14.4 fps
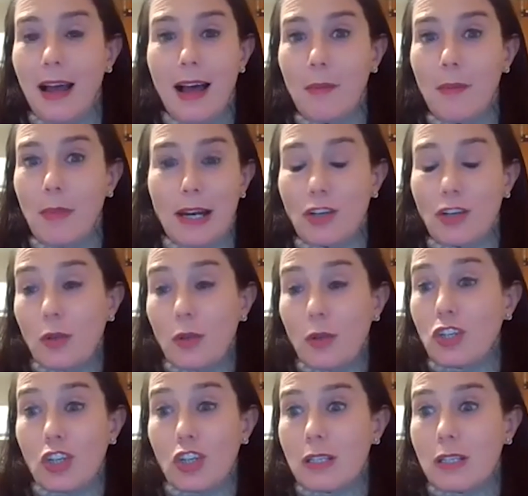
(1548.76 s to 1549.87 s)
And it's
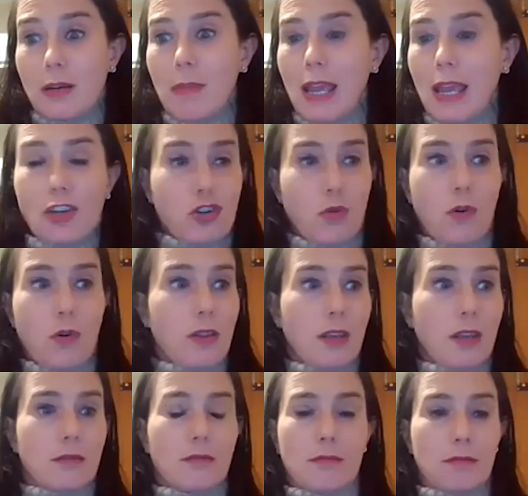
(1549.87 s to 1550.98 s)
really just to make sure
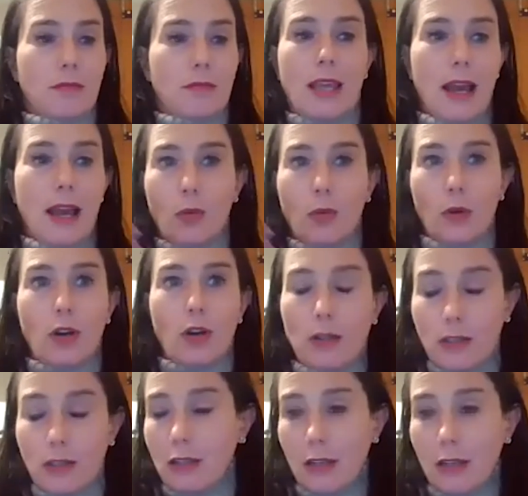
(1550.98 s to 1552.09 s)
that, yeah, that we're
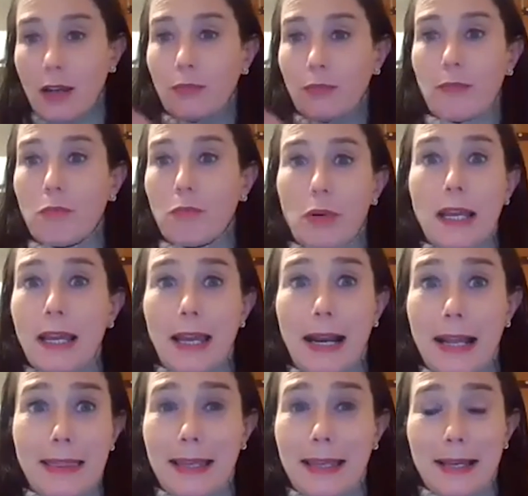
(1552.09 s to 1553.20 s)
not bringing
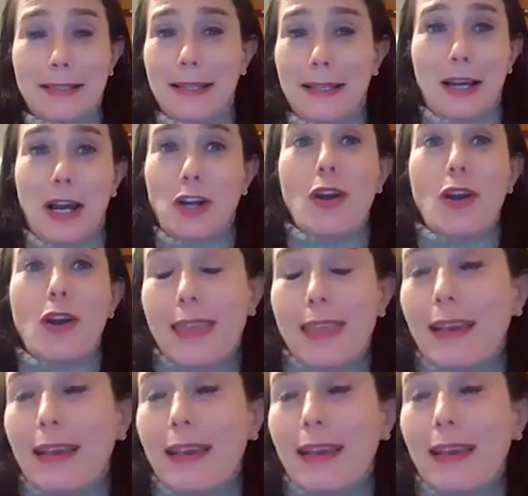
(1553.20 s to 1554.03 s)
anything into the country.